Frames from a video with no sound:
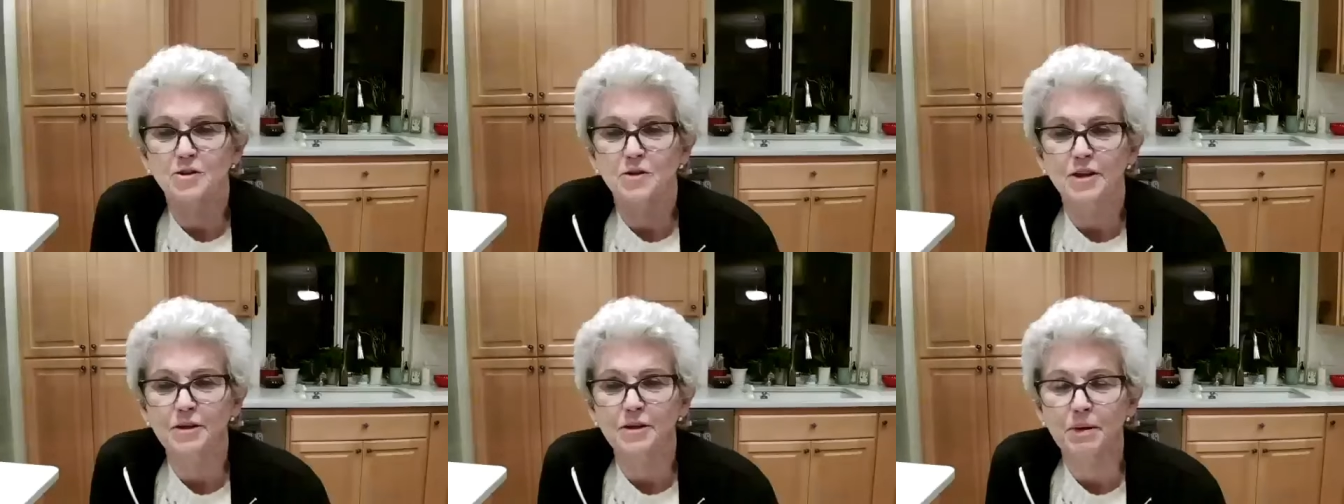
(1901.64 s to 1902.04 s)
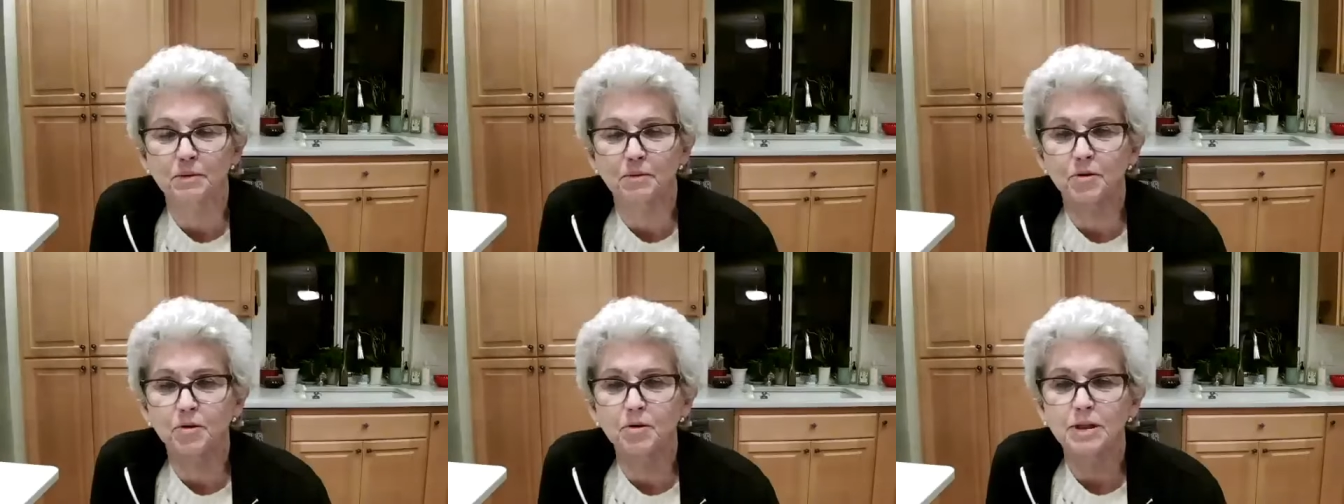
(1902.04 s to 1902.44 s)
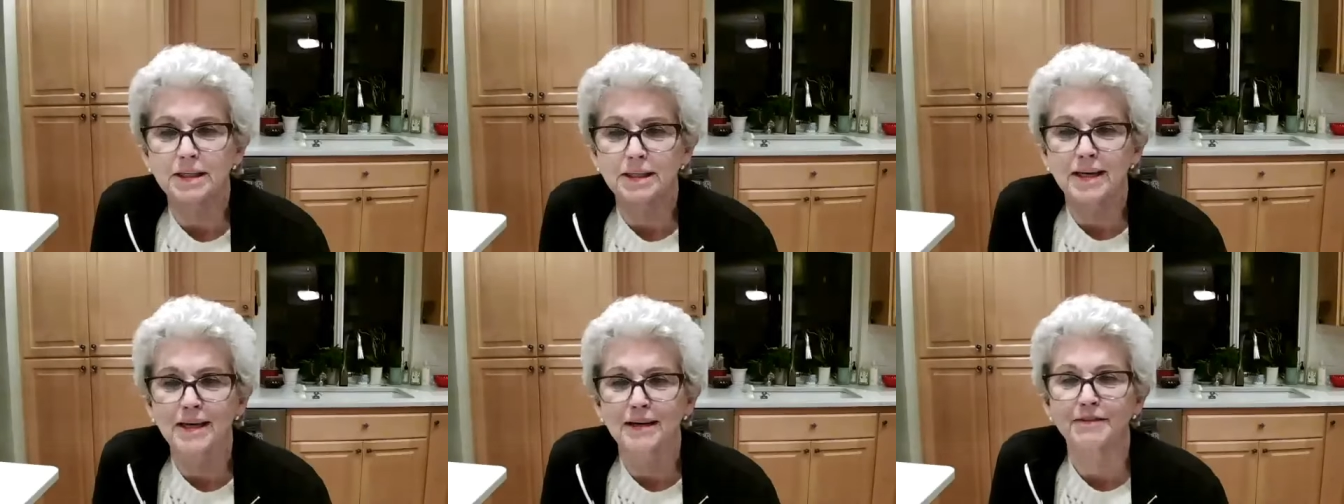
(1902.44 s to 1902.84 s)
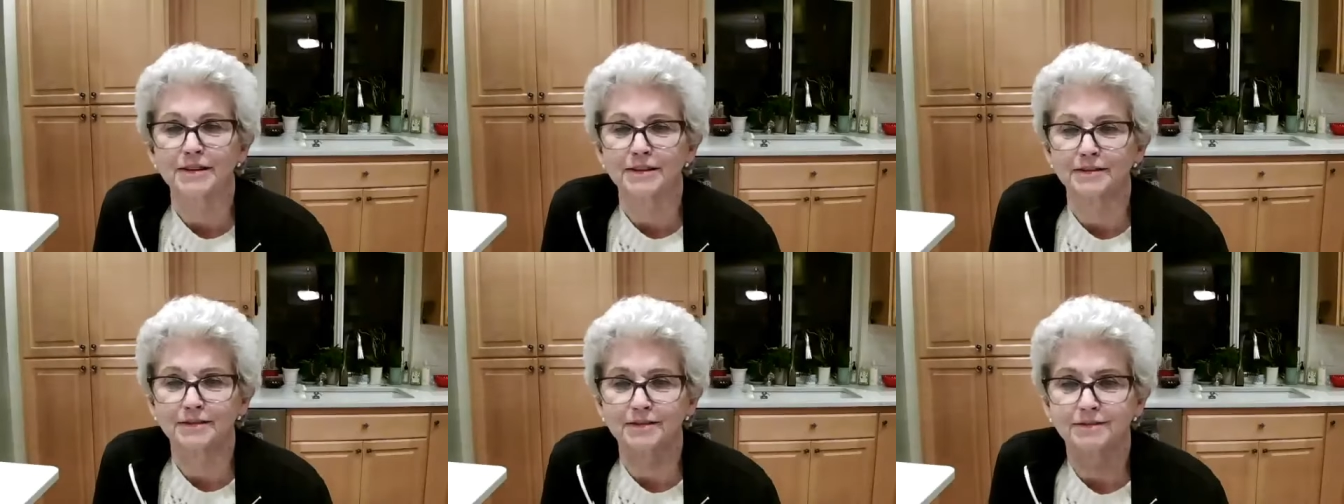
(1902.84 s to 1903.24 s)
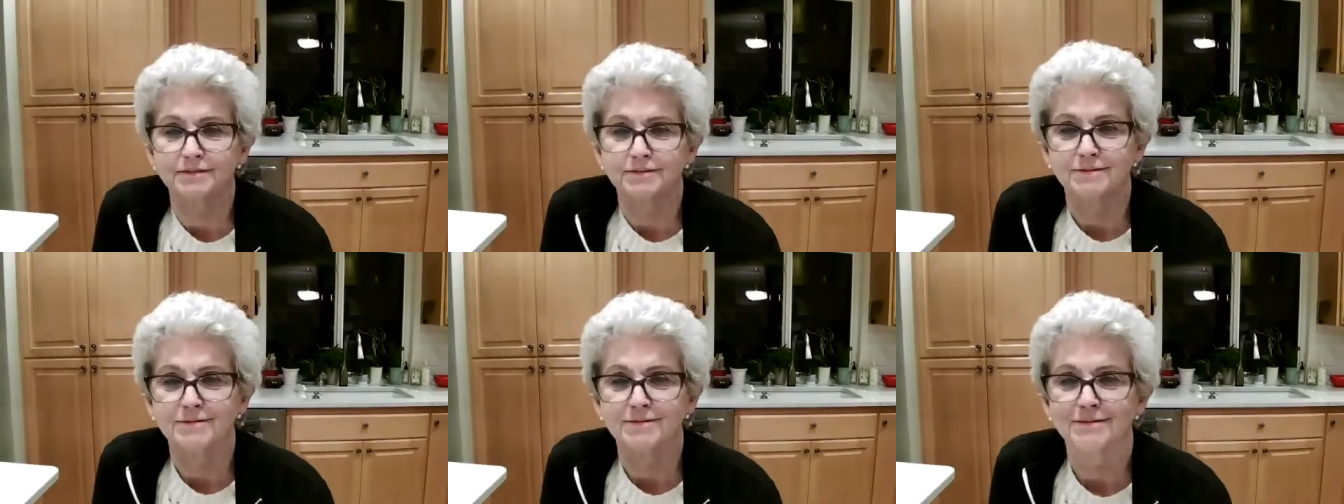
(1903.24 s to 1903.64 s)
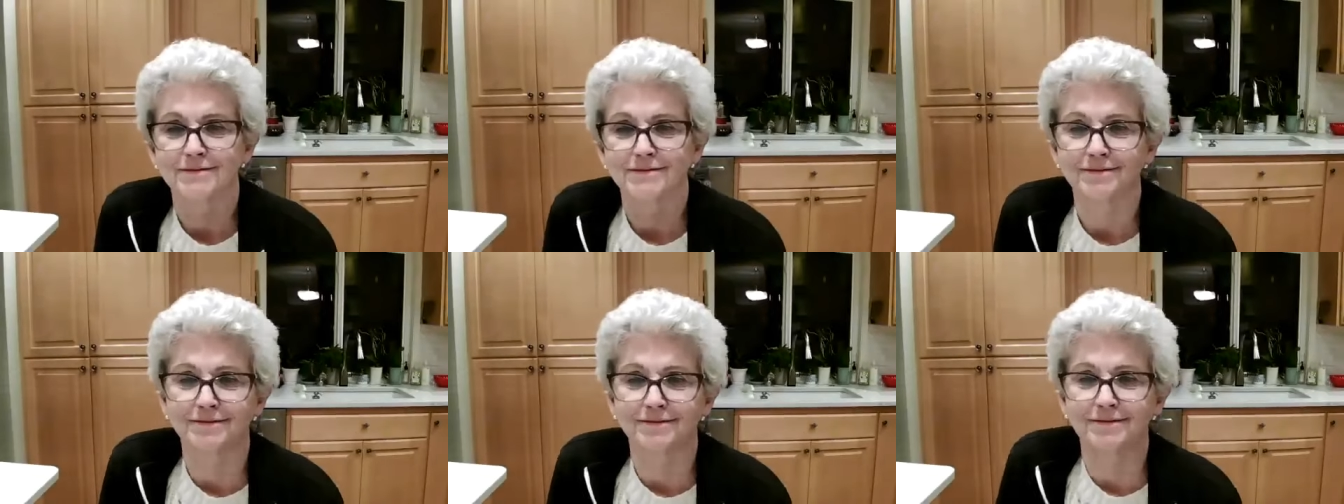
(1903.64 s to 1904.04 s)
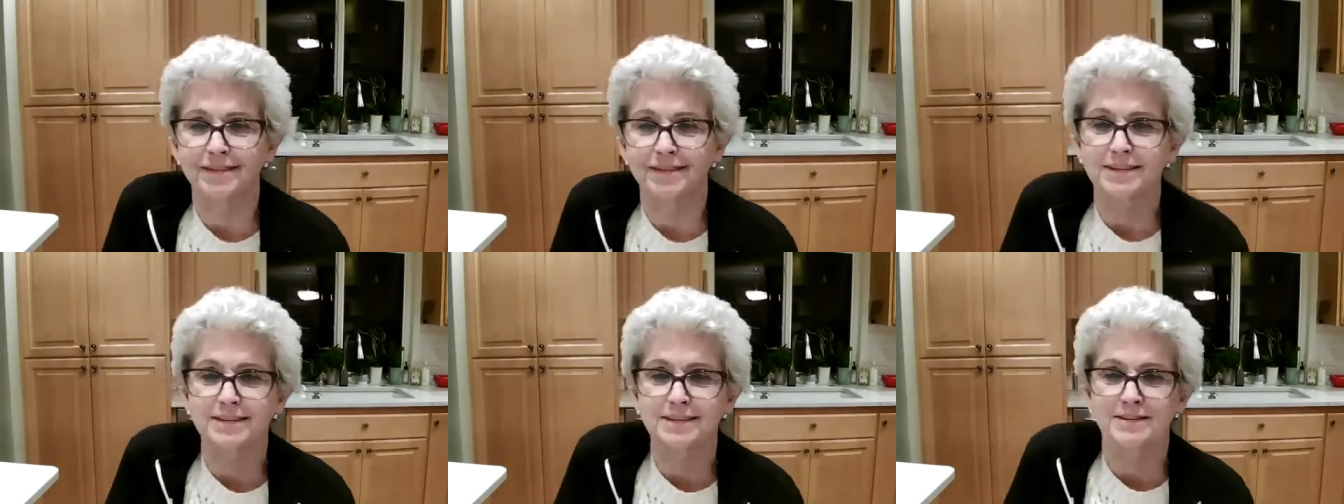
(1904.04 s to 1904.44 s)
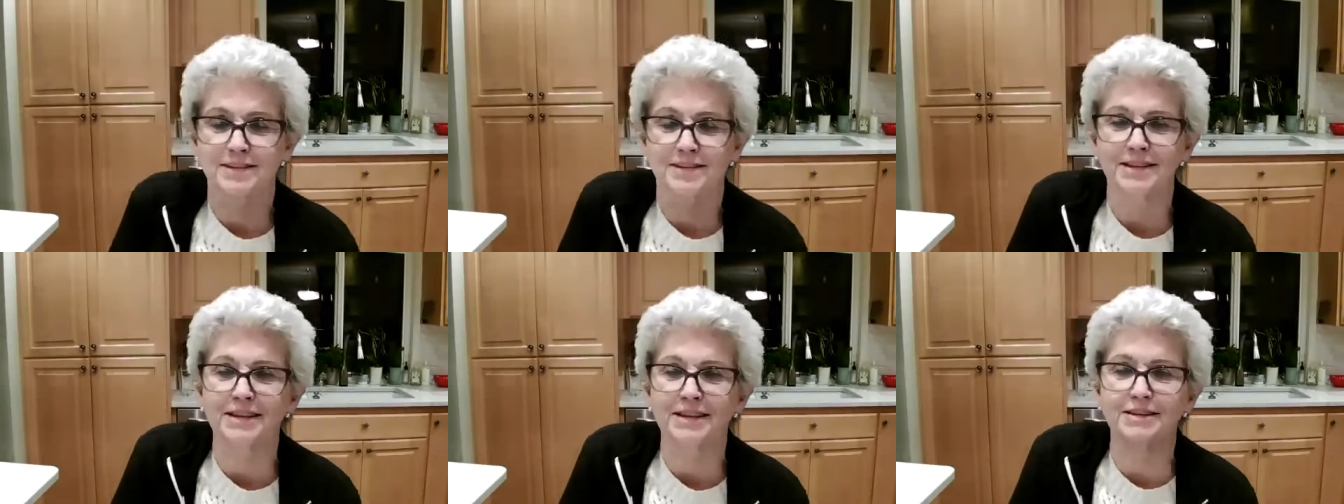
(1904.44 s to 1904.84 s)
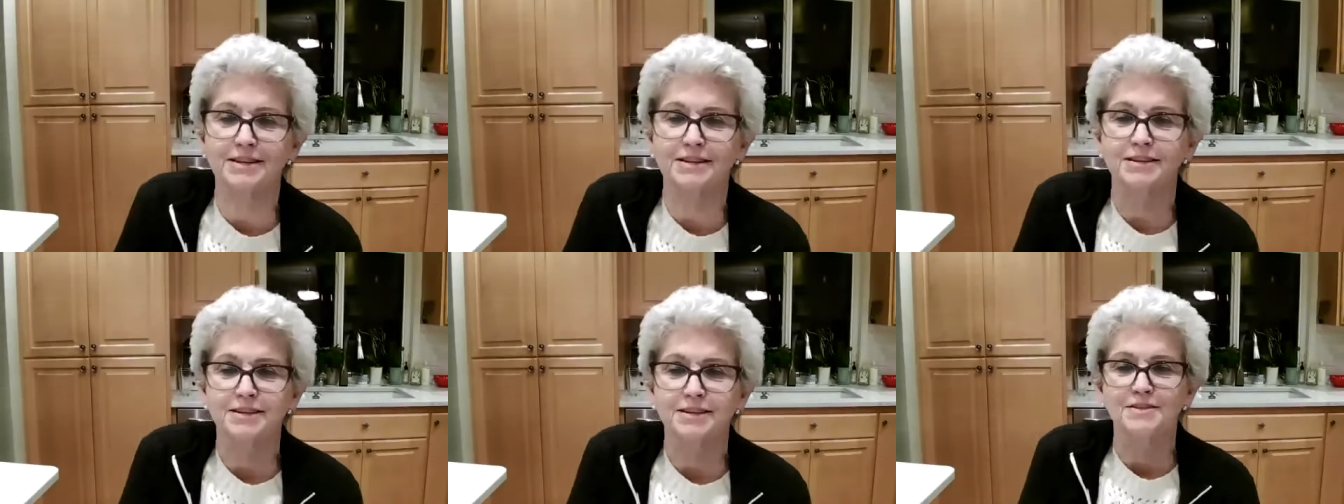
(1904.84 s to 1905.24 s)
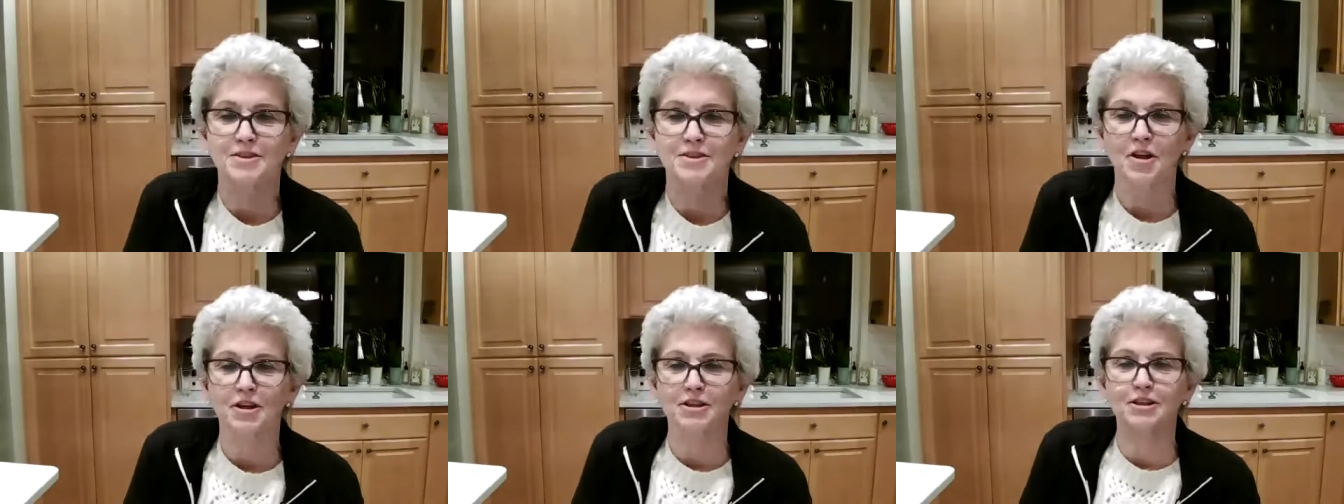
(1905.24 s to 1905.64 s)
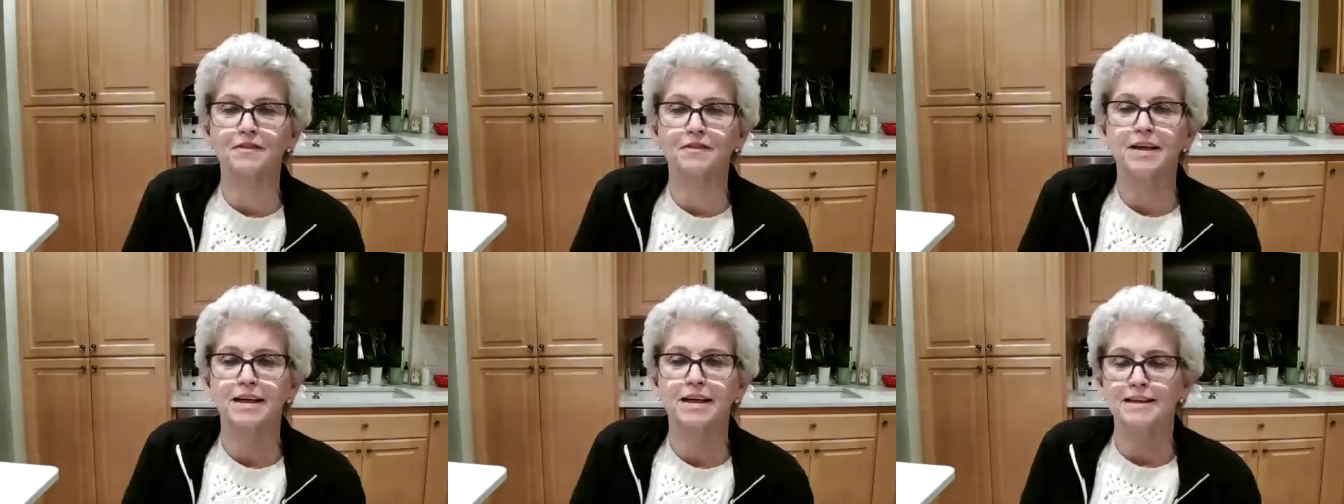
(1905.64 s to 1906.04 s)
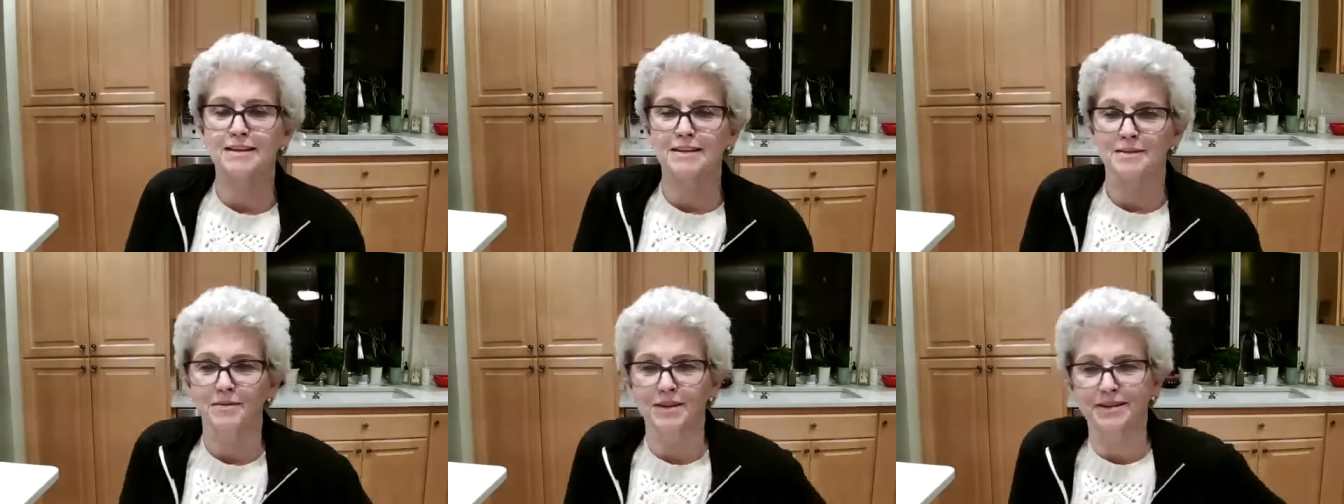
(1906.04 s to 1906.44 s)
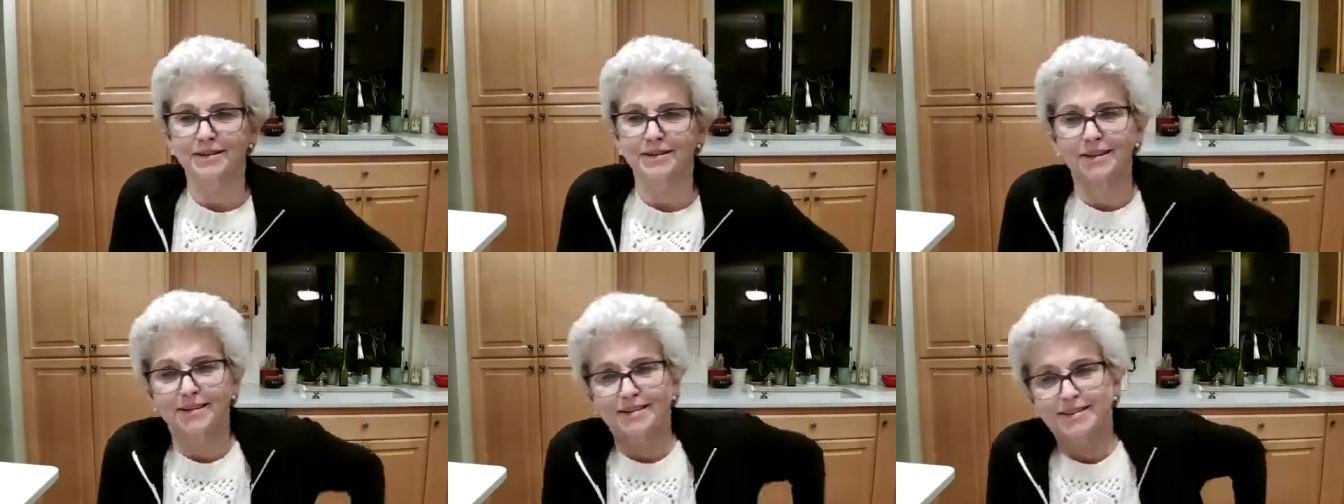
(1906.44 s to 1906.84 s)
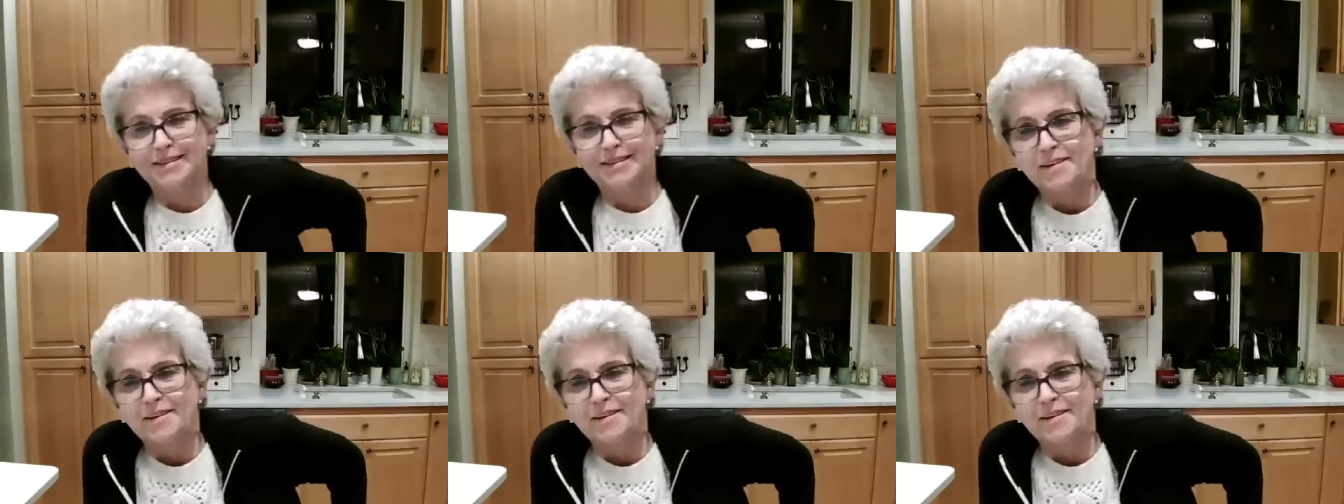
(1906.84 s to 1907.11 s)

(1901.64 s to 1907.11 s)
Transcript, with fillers: He's going to be ruling heaven. He's in charge of the kingdom.